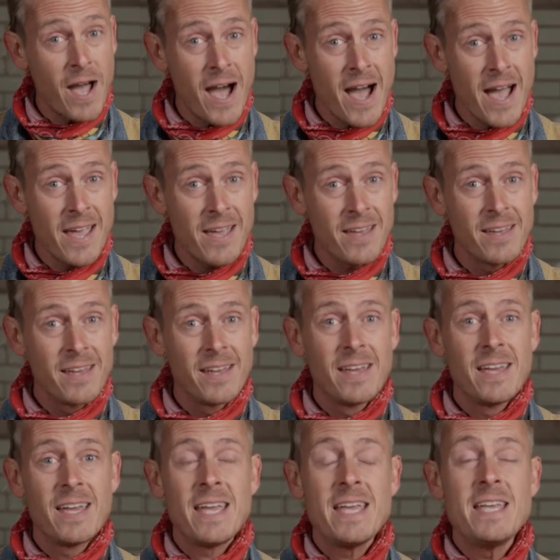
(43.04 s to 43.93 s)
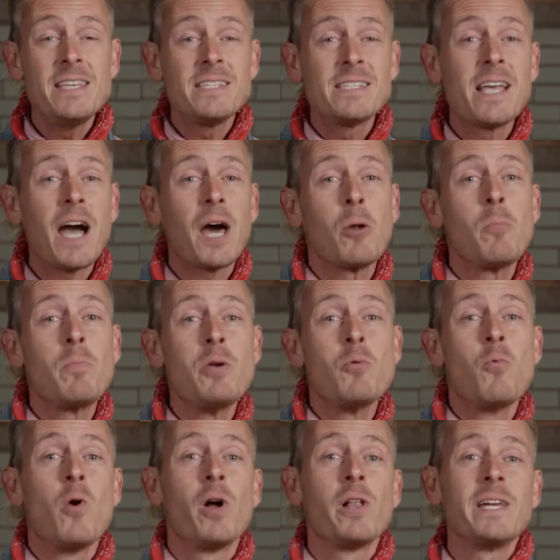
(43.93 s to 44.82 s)
guy, he's gotta
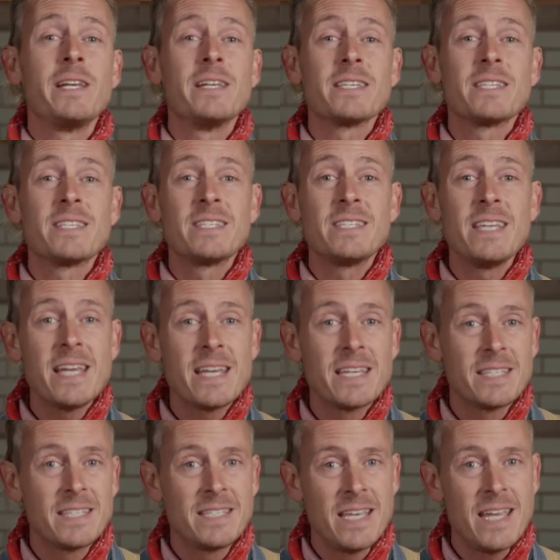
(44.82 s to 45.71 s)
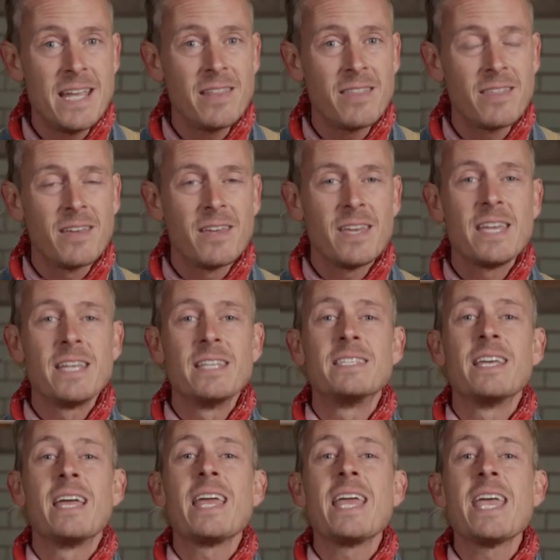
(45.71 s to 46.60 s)
be willing to sink his teeth
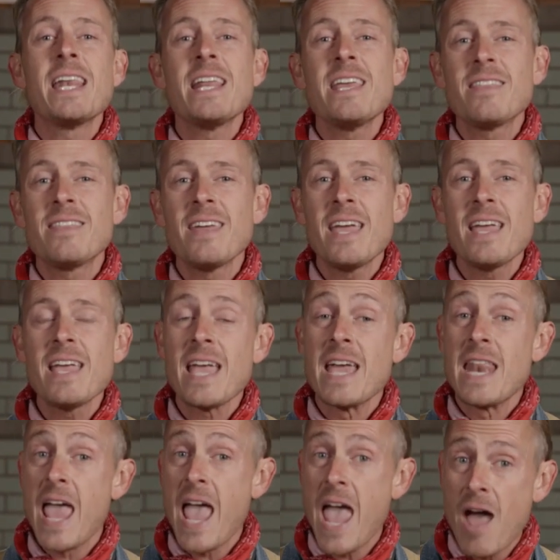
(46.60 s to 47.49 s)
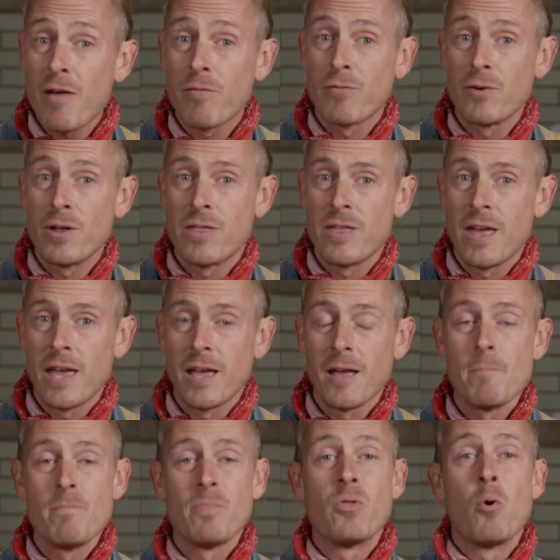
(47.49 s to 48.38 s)
into anything and everything
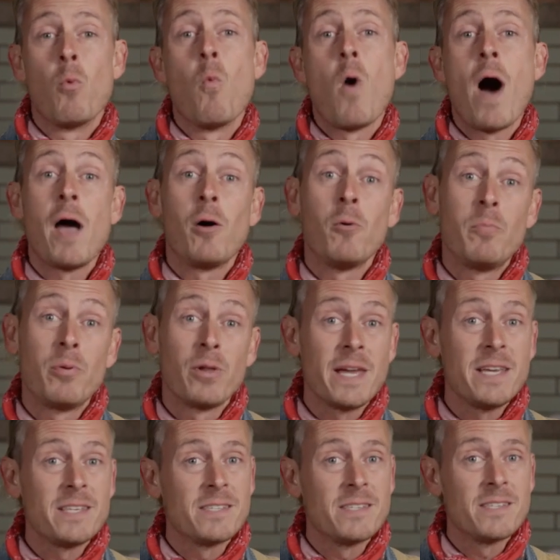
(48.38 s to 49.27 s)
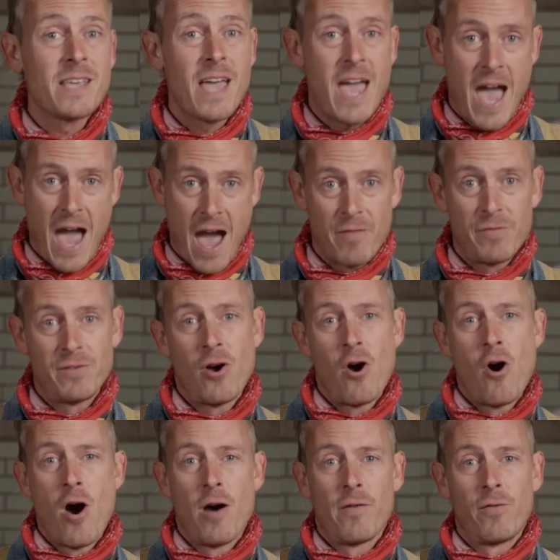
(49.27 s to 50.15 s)
the wild places have to
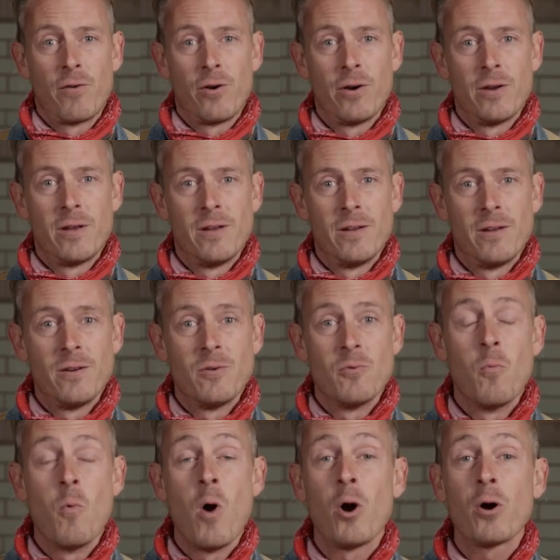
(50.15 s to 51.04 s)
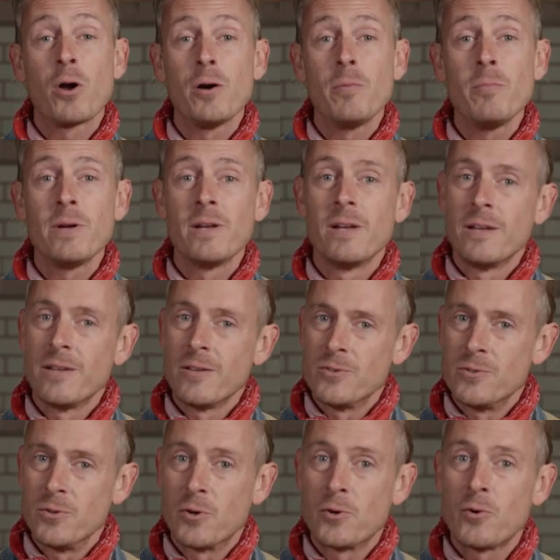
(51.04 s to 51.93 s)
offer. Welcome to
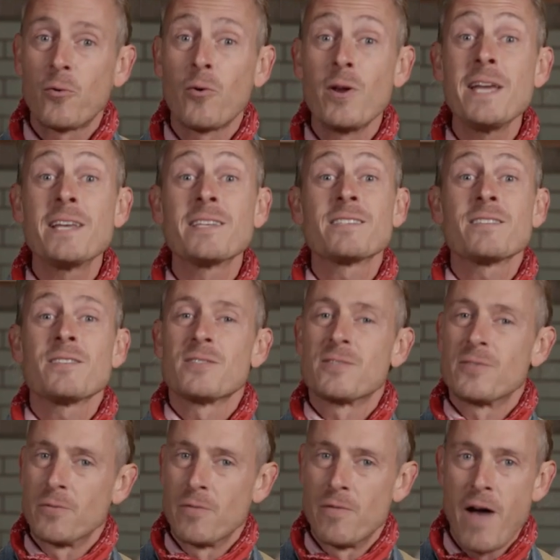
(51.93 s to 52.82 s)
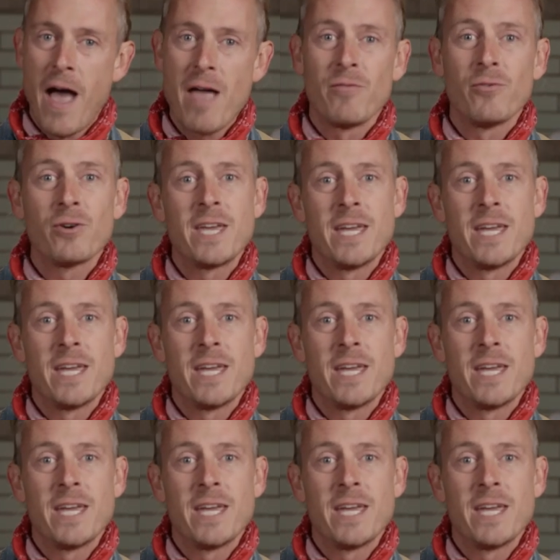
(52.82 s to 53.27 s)
Creek's Survival